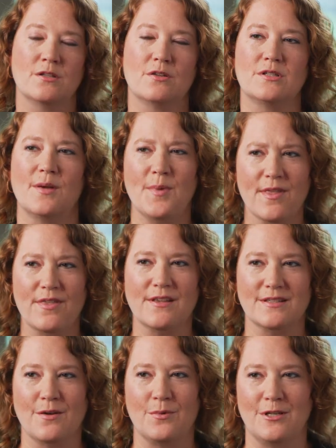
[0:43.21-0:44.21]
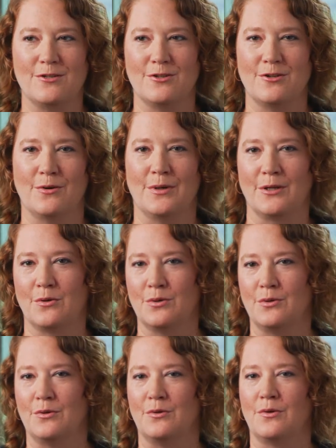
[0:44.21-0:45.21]
So some of the things that we do
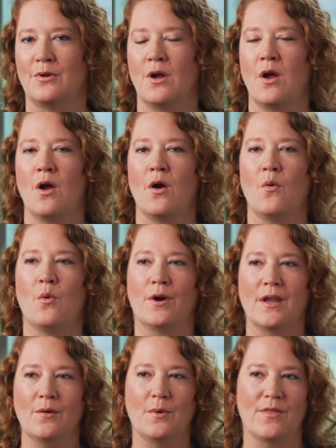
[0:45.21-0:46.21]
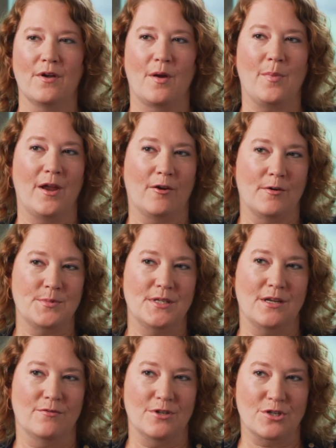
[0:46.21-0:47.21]
include working with our
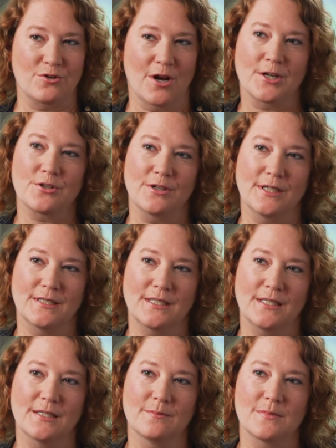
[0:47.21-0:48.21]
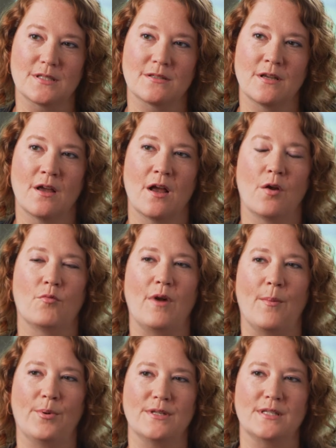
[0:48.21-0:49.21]
bankruptcy and restructuring teams,
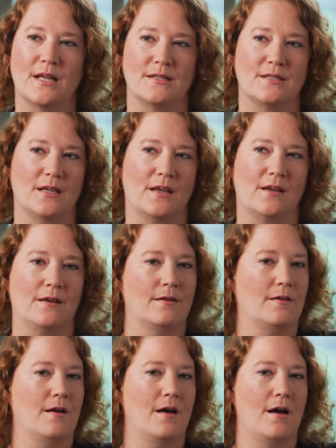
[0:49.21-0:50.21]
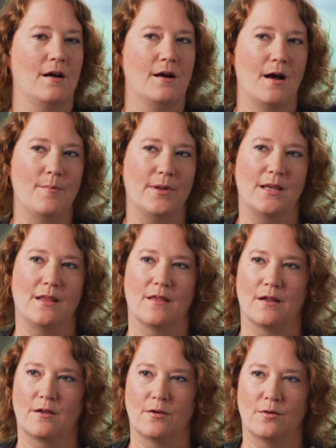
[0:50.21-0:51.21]
representing a company
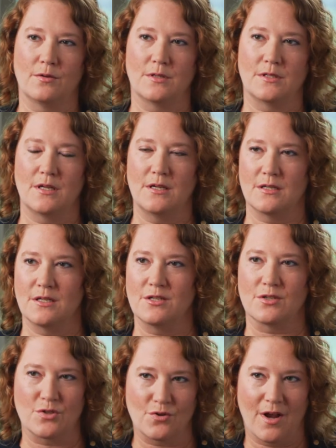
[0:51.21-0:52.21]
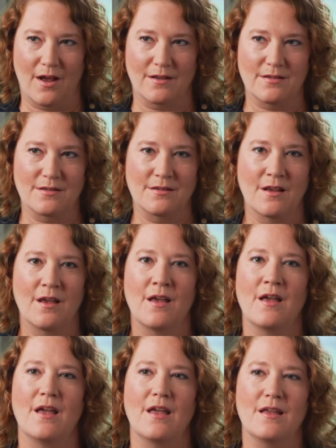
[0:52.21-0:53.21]
that goes into distress,
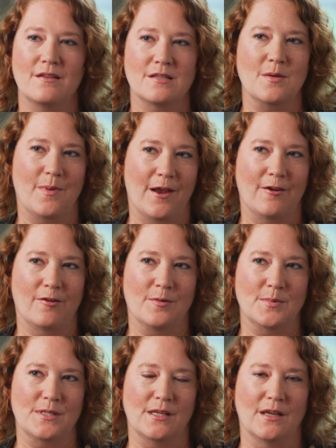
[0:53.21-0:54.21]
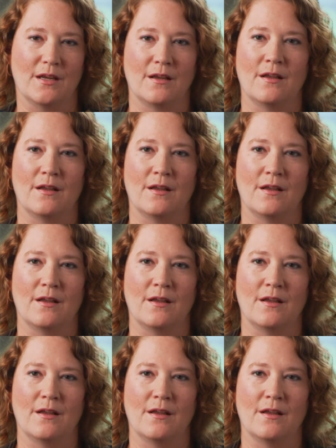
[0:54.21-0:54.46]
into bankruptcy,